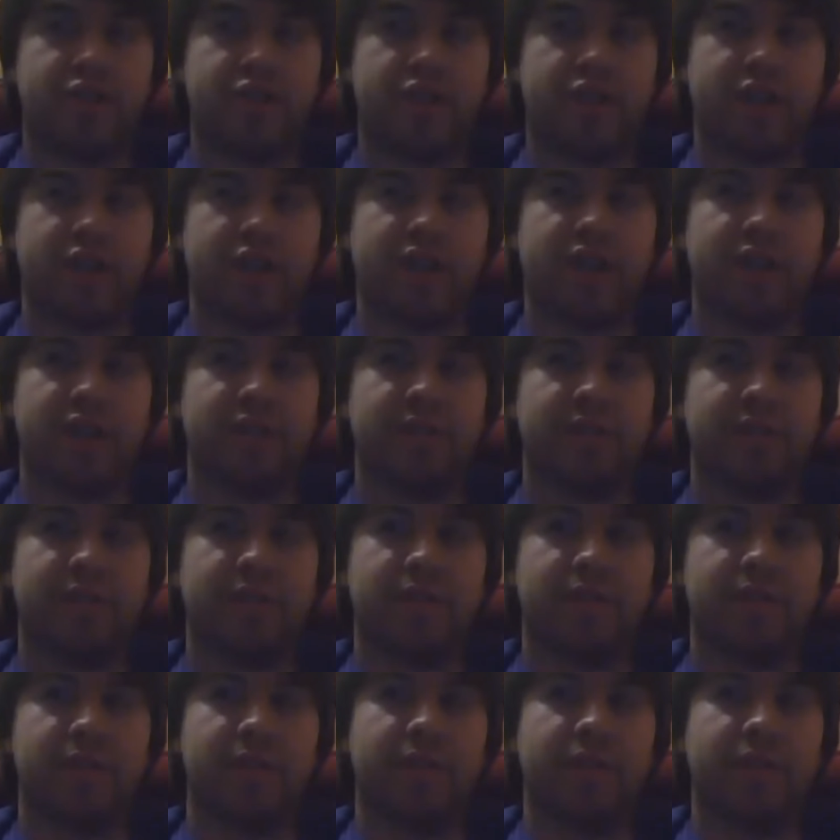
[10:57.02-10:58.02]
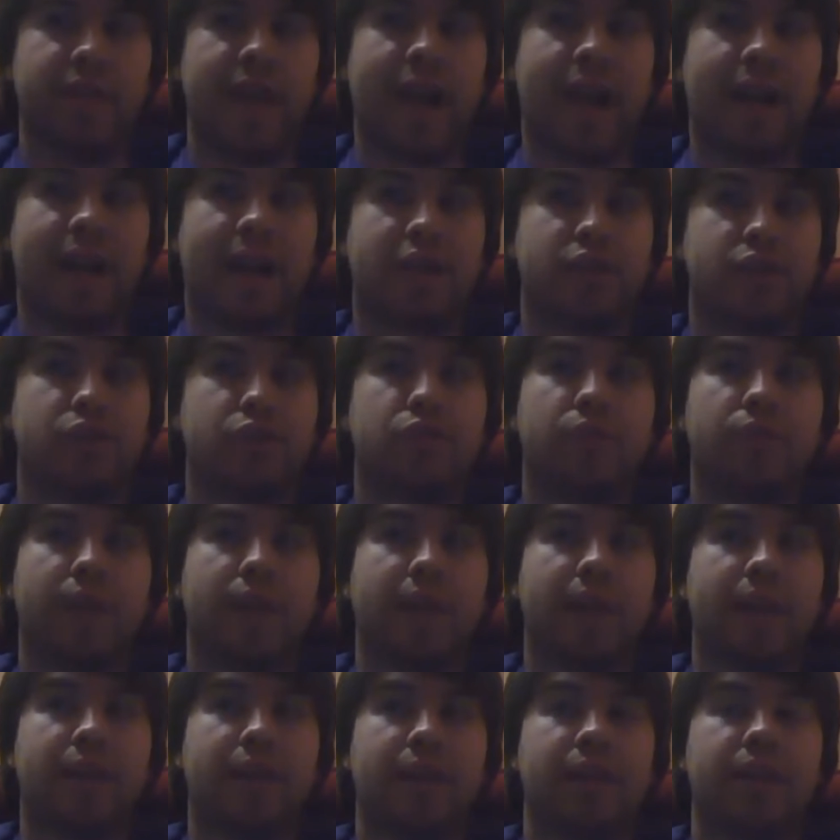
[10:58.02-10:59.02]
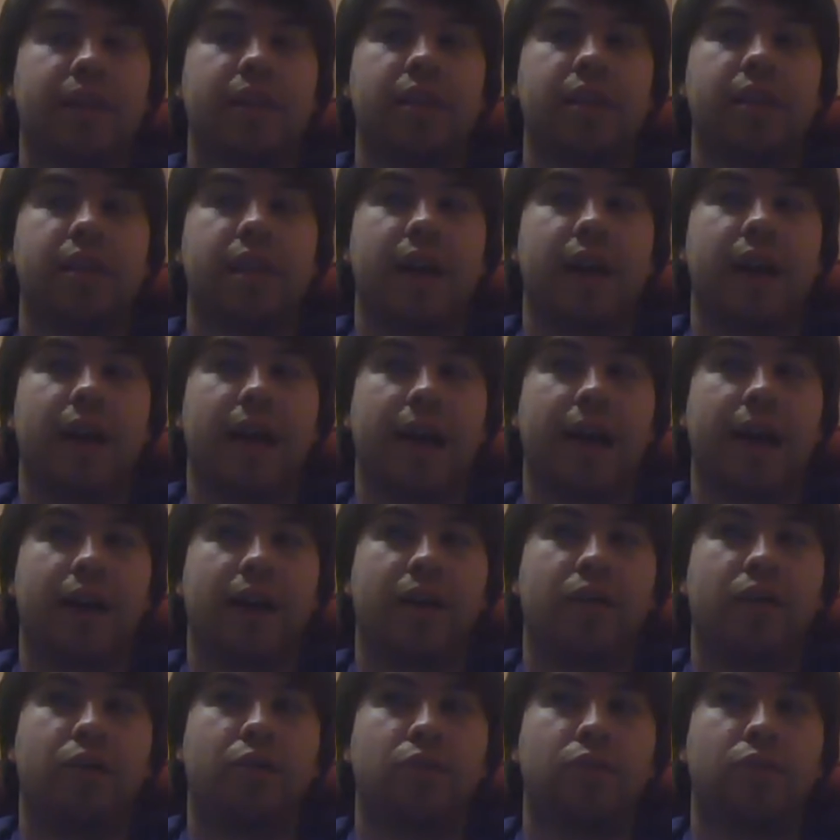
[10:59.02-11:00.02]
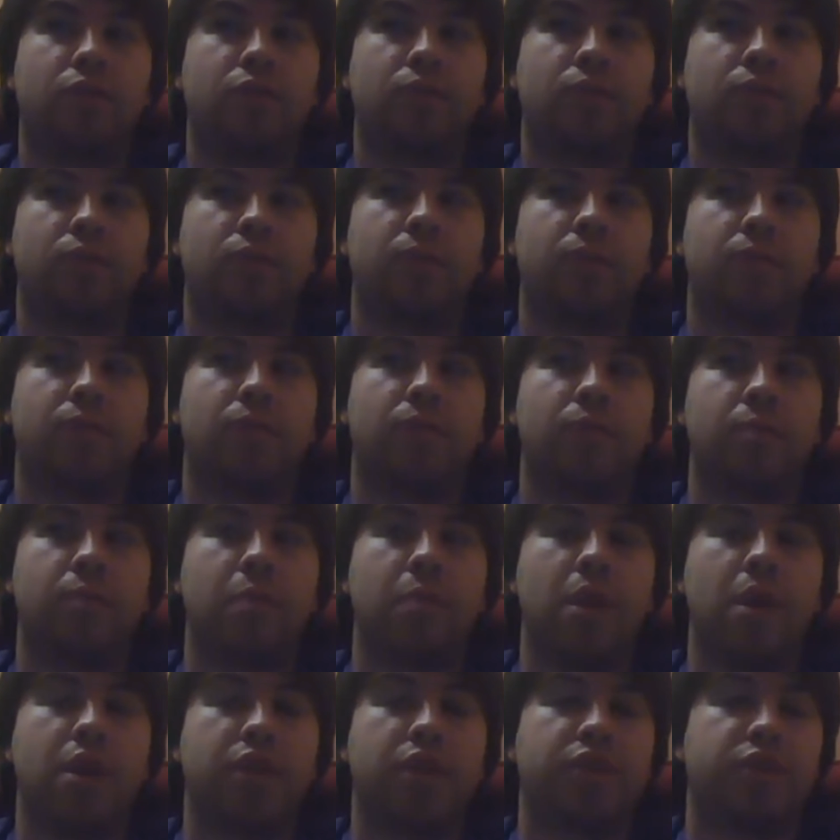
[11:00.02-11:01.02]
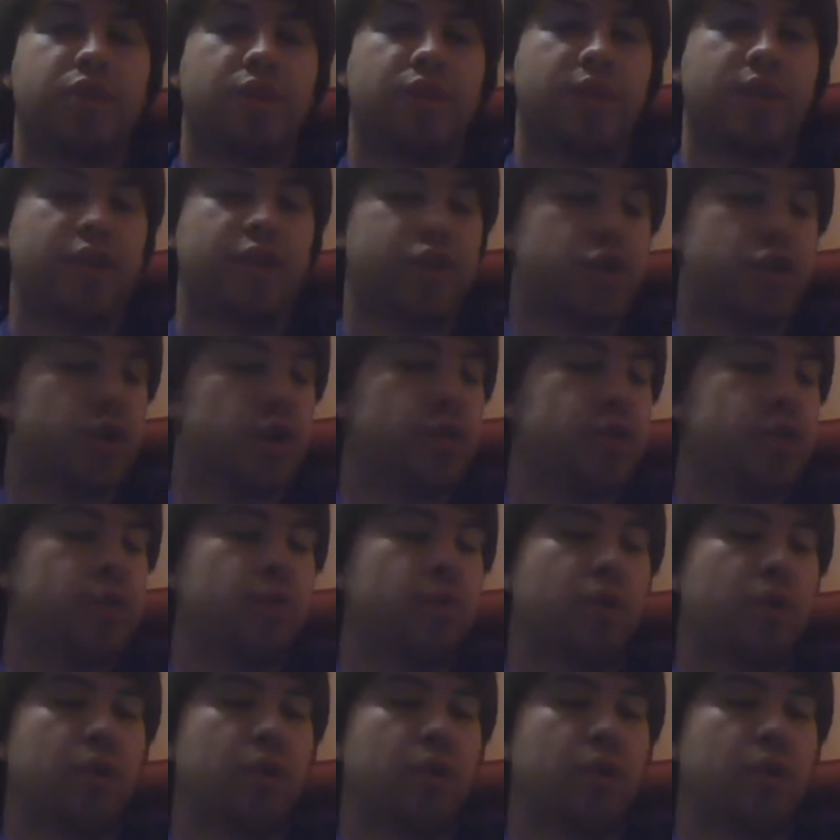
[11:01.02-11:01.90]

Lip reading: just like the actual like how much they showed the